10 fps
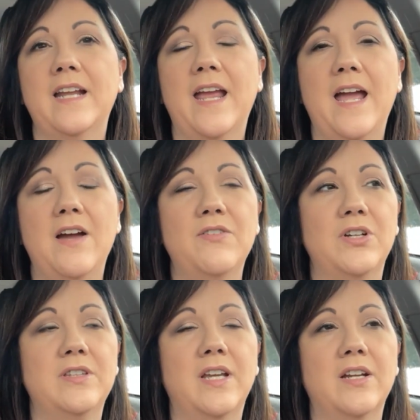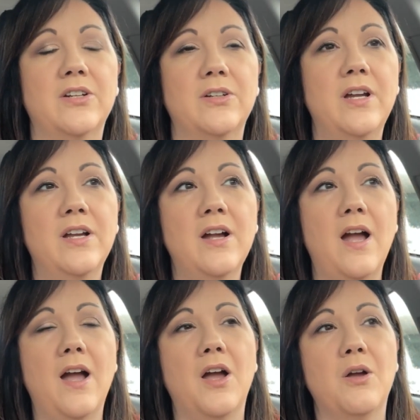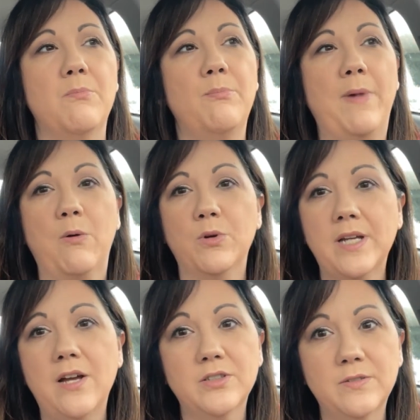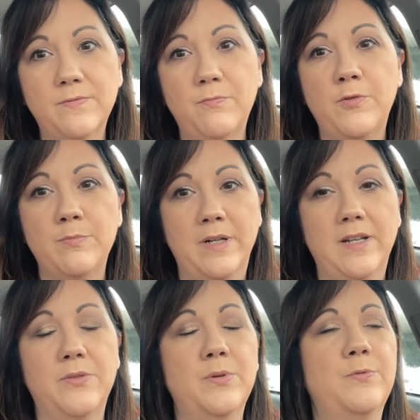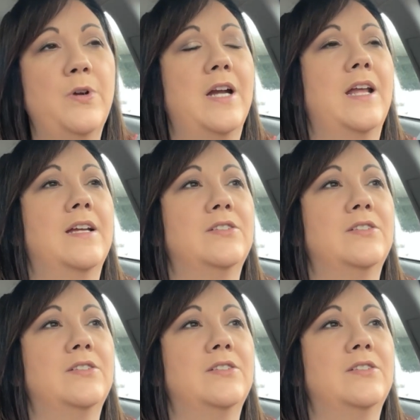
I have on there um, my workouts for Monday through Friday.